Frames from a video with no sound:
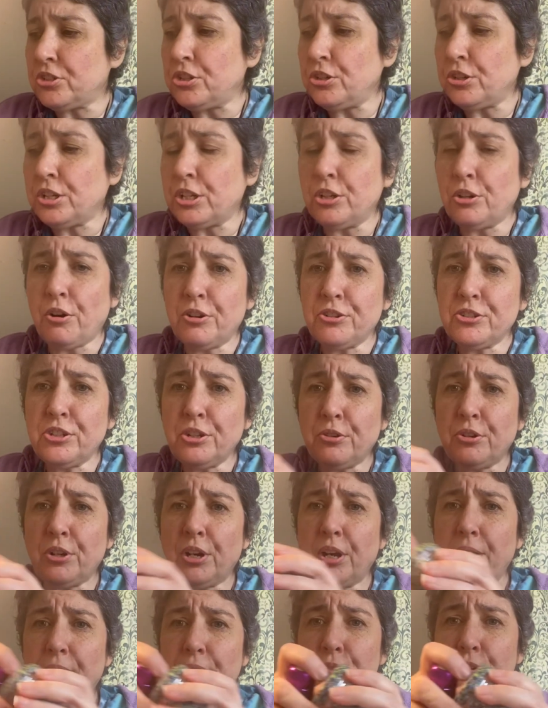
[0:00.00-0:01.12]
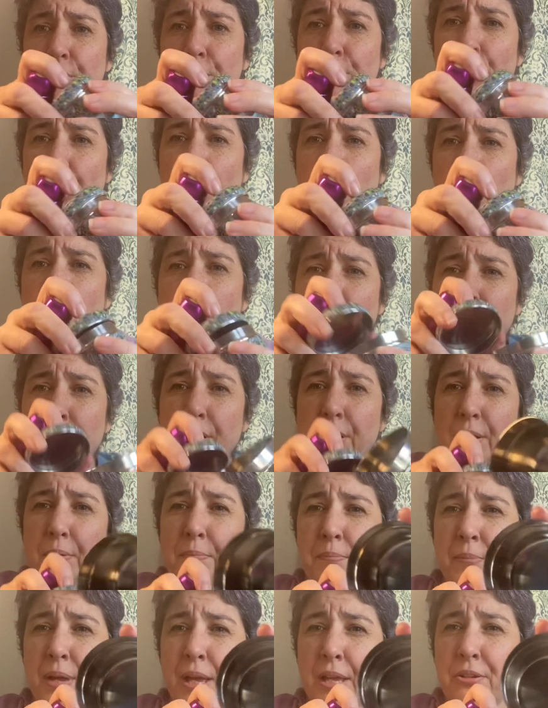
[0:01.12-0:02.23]
you can also cover are
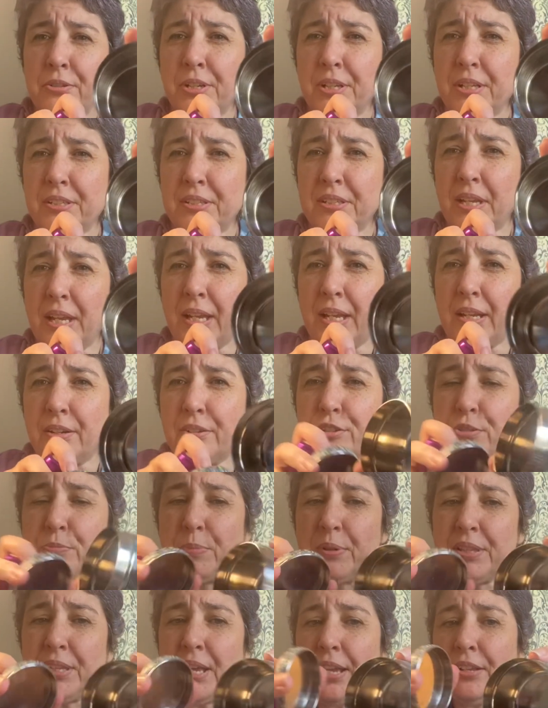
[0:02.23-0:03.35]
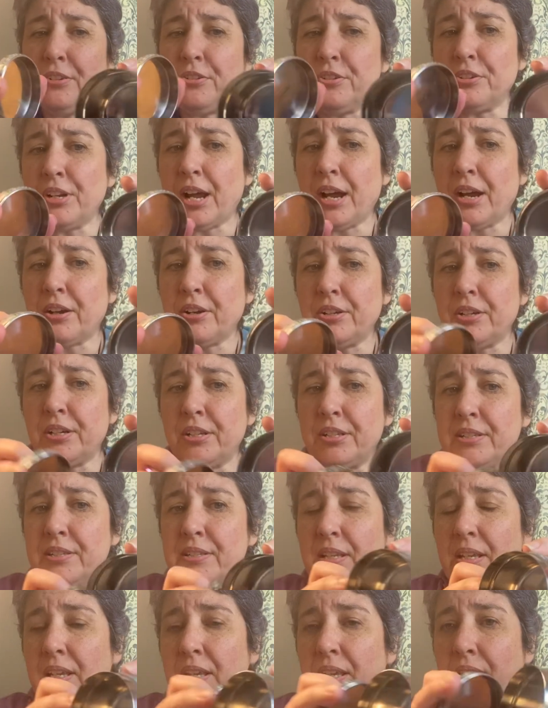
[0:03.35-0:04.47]
metal containers, but then you're not going to
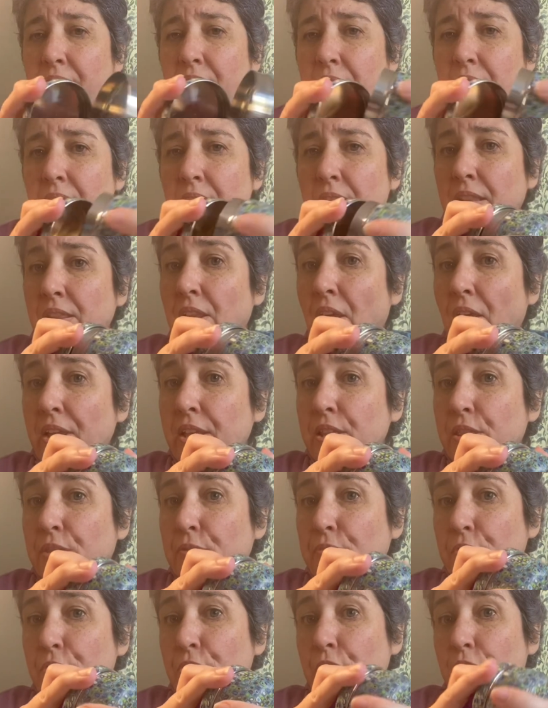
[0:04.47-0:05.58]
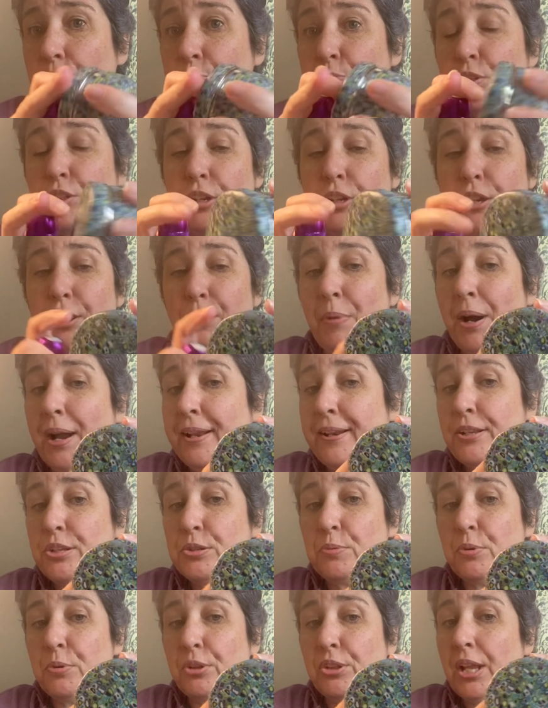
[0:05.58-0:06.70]
see light through them, so you might
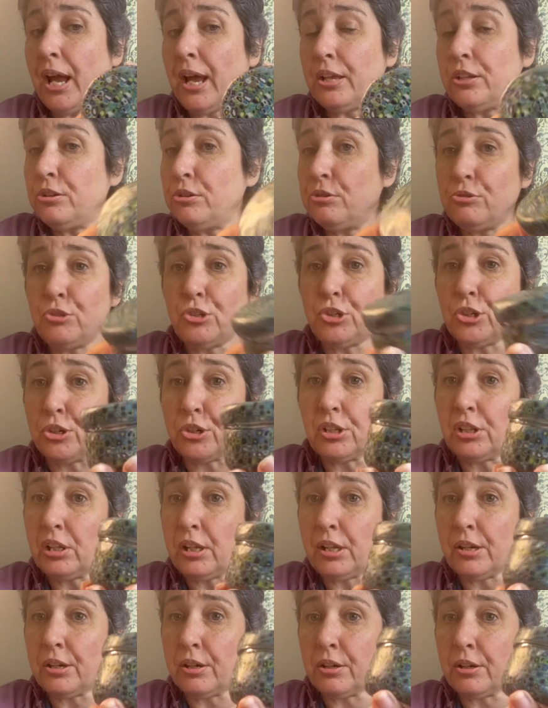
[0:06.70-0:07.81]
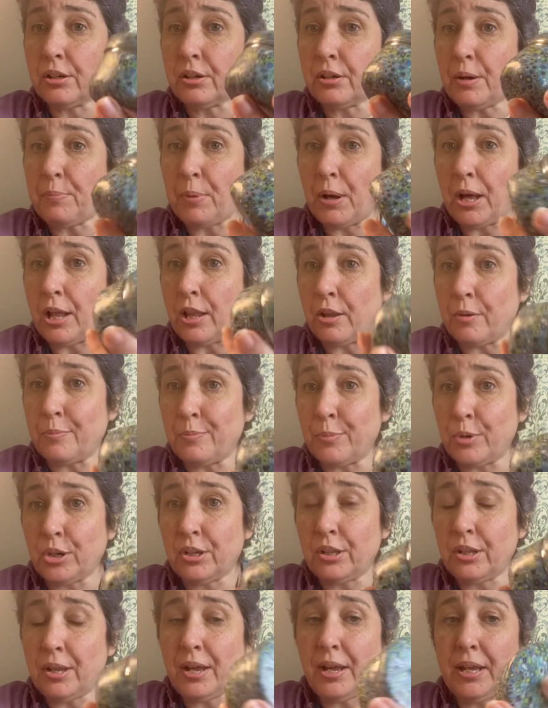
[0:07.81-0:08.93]
as well not use your clear polymer
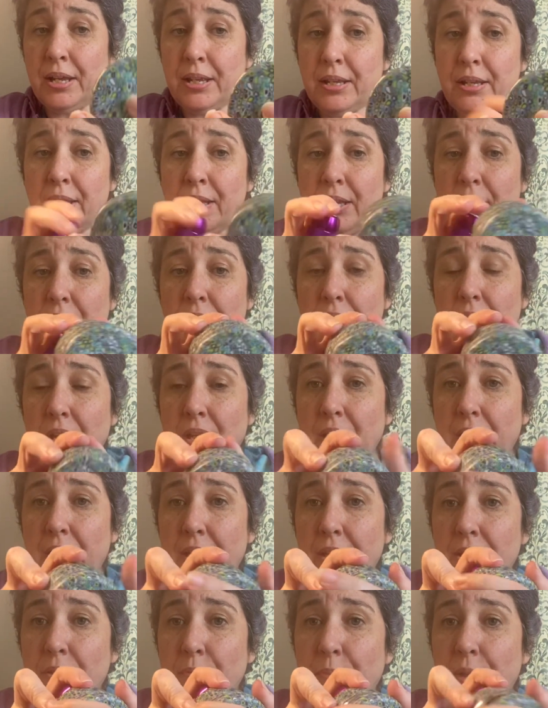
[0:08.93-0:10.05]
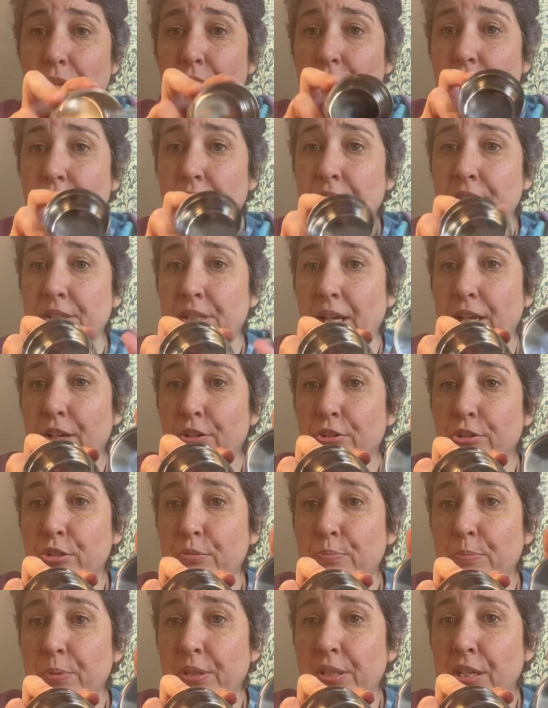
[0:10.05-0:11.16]
clay in the metal containers.
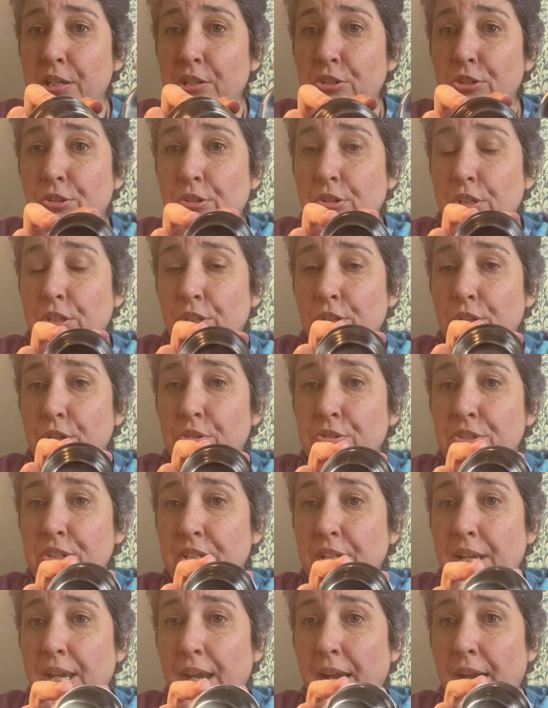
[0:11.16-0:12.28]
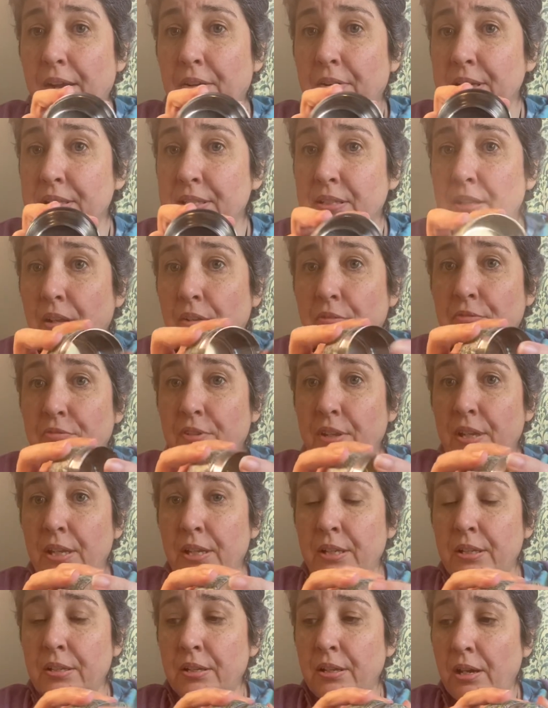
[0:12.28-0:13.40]
But these you can use to carry stuff
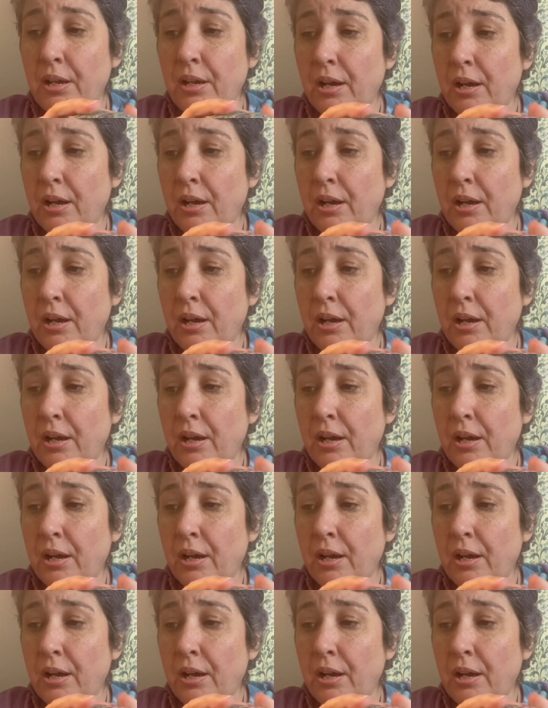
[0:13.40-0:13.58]
in,